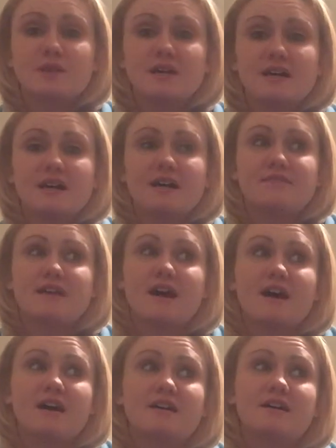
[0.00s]
it, and
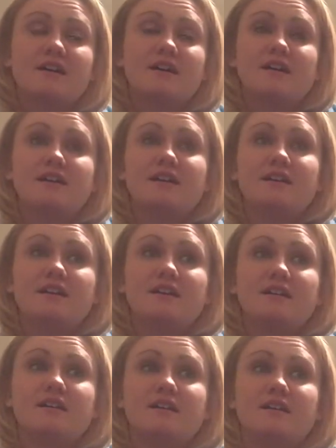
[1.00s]
that
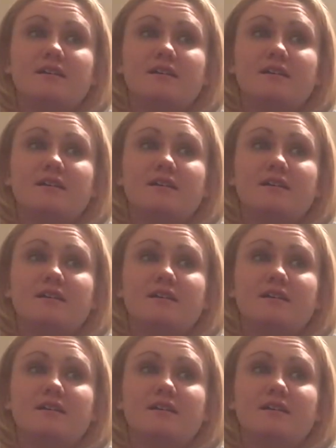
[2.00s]
he